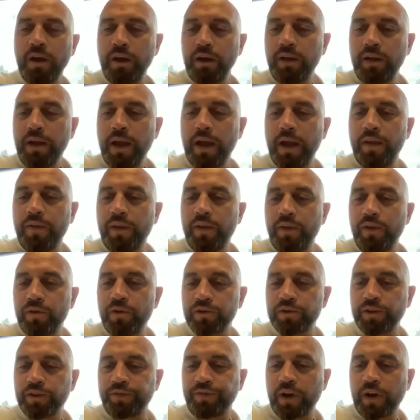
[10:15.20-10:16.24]
Yeah, and then
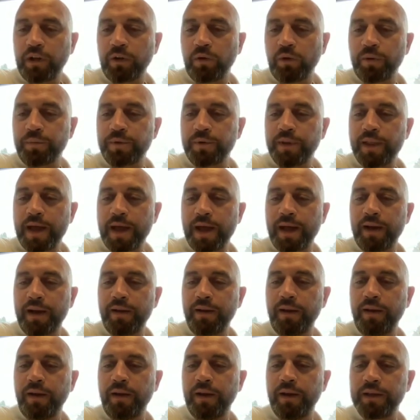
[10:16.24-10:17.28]
there's a follow-up to that.
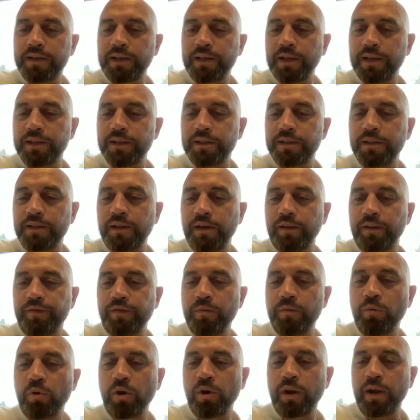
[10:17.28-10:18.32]
It says
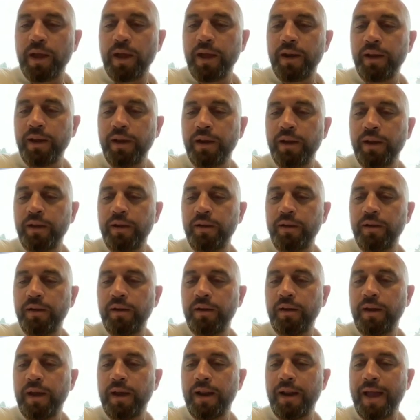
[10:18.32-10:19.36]
from Morgan, and in
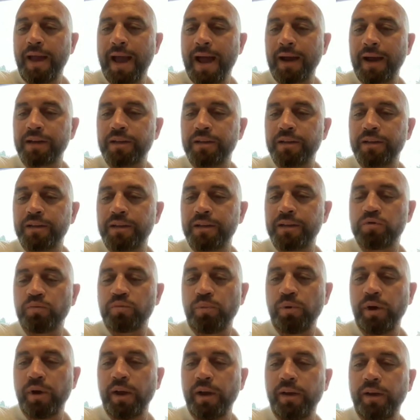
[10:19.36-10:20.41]
an active
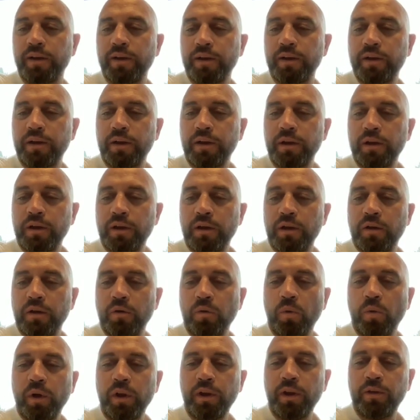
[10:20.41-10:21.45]
sprint,
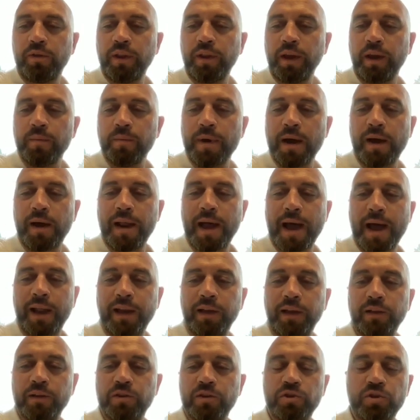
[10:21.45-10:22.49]
what do you think about
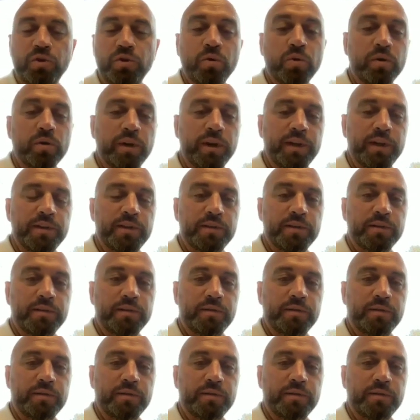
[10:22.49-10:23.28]
adding stories?